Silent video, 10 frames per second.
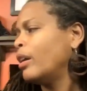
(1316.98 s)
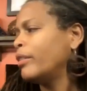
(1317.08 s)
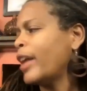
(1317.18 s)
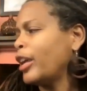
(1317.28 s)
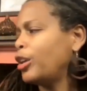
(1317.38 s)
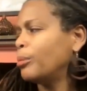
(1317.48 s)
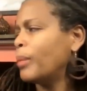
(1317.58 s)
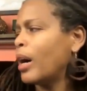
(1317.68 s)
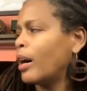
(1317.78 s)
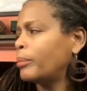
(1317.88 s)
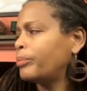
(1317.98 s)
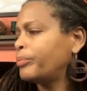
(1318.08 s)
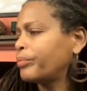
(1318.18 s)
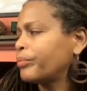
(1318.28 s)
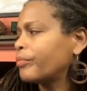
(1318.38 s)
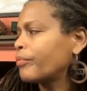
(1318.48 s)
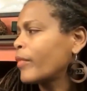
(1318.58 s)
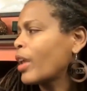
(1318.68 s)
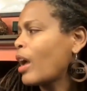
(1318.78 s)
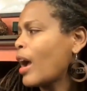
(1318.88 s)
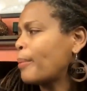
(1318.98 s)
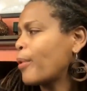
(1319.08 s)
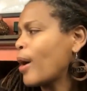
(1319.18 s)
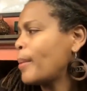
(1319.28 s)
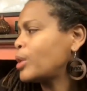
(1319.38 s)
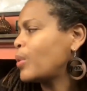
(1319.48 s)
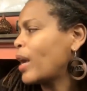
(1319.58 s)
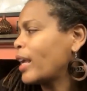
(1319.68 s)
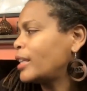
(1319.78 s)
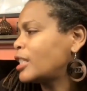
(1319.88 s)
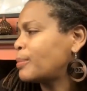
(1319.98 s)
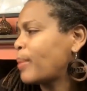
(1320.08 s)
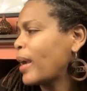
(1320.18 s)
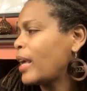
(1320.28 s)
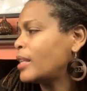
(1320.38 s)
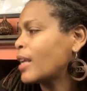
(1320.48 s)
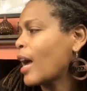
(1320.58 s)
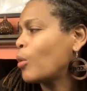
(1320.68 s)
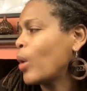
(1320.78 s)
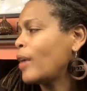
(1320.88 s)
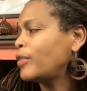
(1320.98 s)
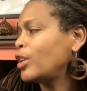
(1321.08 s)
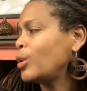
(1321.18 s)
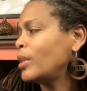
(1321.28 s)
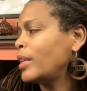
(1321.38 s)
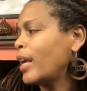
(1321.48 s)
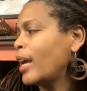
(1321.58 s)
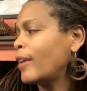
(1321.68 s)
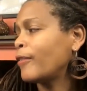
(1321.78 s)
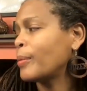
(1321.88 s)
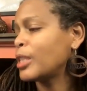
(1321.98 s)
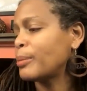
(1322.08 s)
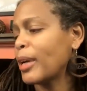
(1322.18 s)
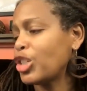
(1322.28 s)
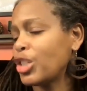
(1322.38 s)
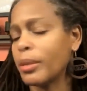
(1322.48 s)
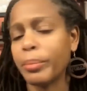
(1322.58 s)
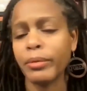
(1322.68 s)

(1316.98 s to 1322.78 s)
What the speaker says: Thank you, Mom. I promise when I get to space, I'll wave to you and Dad from the spaceship.